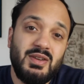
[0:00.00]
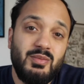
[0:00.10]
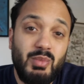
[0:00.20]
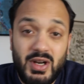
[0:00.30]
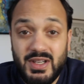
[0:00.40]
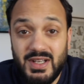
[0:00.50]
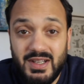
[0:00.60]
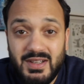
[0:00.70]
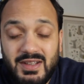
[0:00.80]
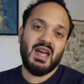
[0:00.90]
marketing.
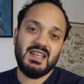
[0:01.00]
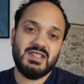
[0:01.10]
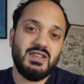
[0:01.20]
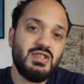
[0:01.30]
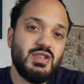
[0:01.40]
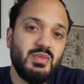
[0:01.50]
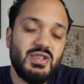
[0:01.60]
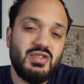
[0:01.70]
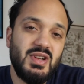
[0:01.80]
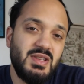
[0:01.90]
As consumer
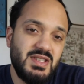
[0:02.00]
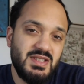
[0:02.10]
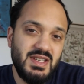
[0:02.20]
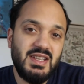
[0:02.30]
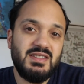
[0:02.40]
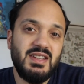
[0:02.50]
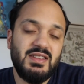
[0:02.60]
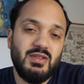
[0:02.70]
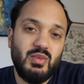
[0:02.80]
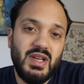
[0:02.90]
trends
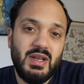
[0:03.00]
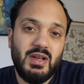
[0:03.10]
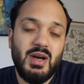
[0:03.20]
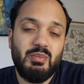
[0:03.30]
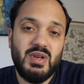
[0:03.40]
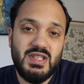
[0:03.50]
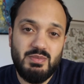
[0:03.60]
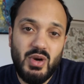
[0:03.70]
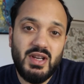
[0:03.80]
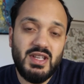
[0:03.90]
dictate the way companies
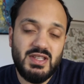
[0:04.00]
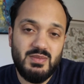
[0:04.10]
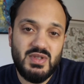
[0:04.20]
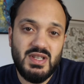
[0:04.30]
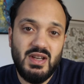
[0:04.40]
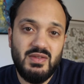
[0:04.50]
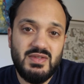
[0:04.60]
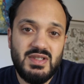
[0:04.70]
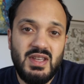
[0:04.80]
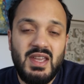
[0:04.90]
market
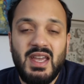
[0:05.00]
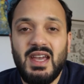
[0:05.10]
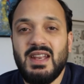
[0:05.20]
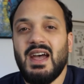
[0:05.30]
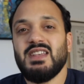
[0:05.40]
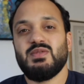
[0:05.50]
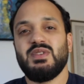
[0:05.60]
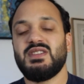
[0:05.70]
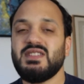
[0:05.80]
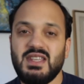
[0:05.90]
themselves, and as
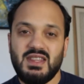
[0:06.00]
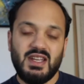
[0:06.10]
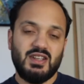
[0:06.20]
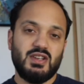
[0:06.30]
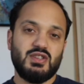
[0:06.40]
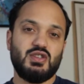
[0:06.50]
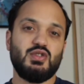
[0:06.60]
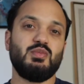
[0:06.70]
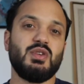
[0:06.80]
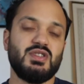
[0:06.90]
we see that
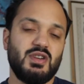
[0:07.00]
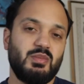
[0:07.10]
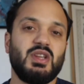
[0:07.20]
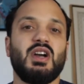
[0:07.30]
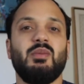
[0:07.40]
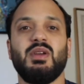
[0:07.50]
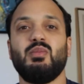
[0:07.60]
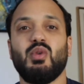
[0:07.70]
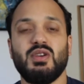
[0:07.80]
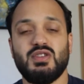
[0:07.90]
consumers are becoming
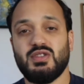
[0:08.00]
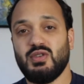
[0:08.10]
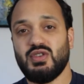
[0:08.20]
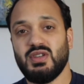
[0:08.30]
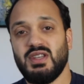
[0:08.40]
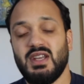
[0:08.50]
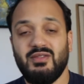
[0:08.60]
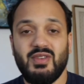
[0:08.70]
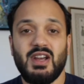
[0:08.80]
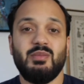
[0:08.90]
more socially and
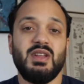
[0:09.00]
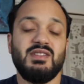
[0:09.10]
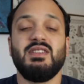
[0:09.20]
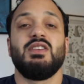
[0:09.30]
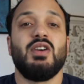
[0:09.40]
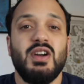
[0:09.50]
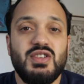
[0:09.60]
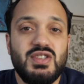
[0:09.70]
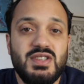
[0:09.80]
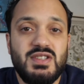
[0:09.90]
environmentally
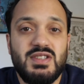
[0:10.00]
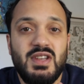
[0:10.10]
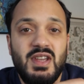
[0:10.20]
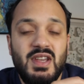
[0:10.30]
conscious,